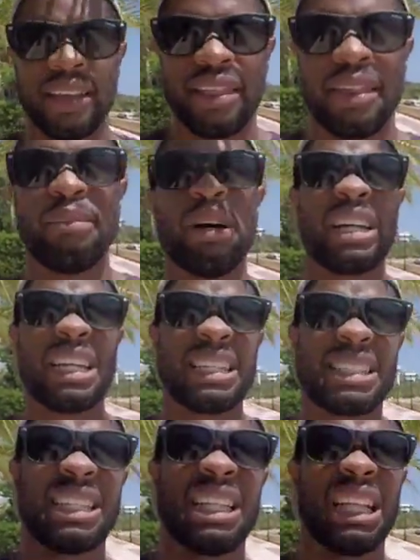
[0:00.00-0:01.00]
the money
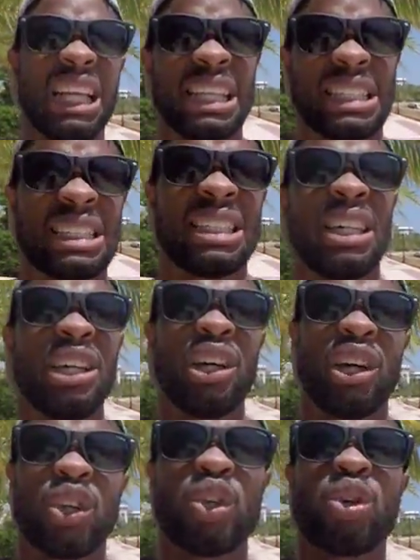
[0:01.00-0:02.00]
is in the list. You